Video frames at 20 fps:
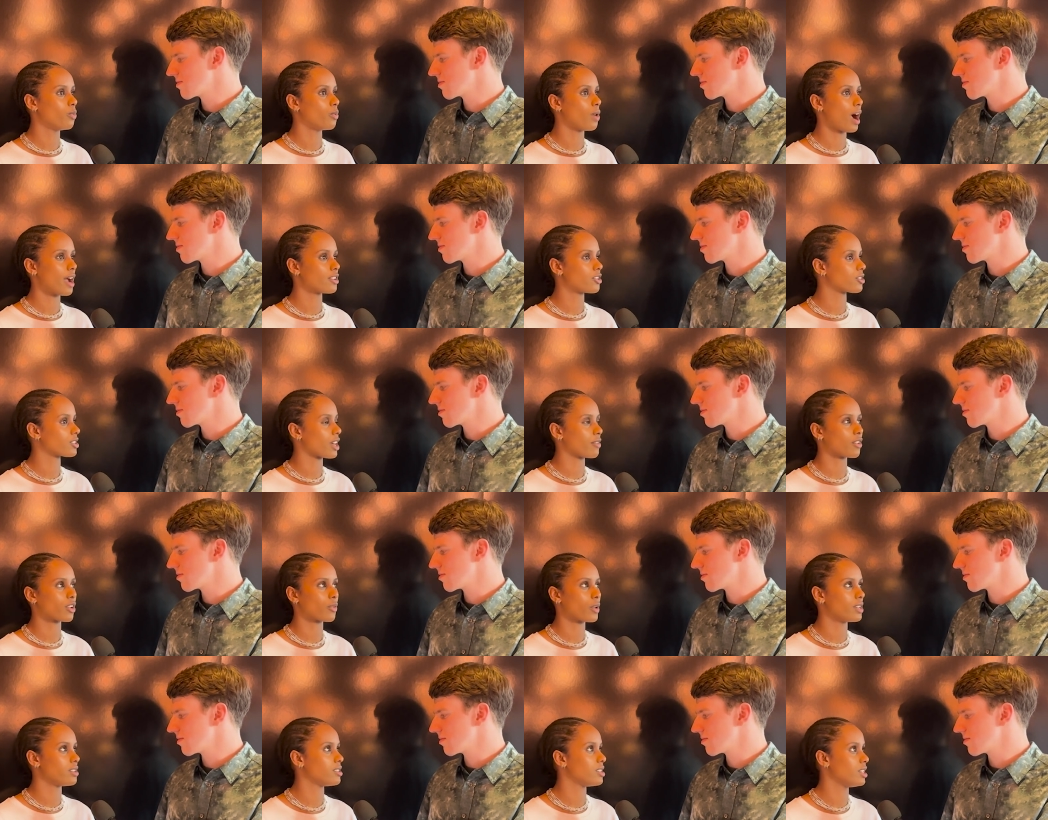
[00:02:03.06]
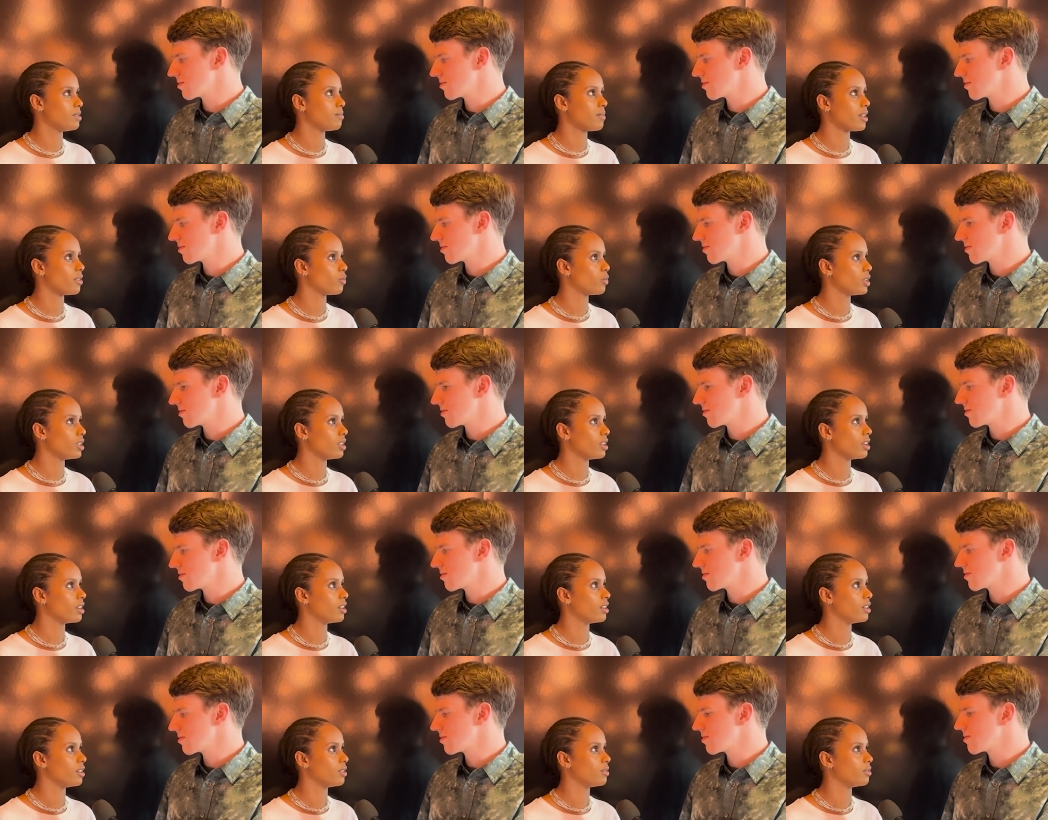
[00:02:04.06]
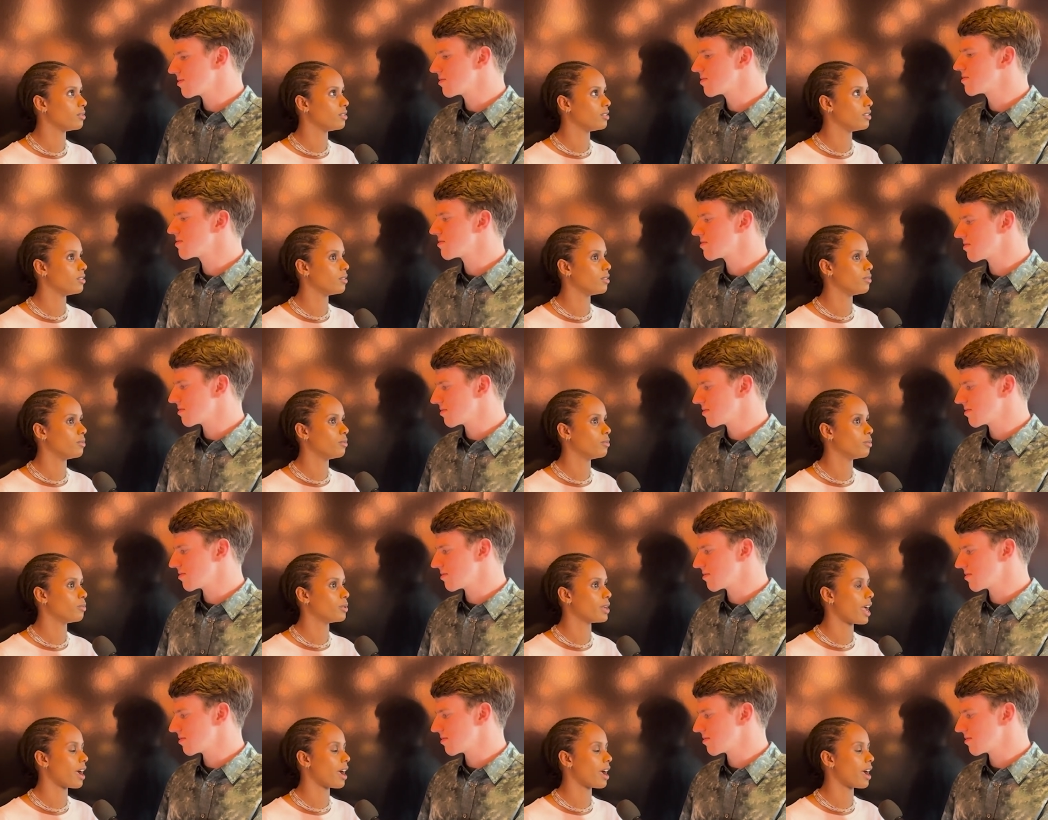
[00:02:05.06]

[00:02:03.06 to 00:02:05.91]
Speaker 1: I just have a great team and we uh, we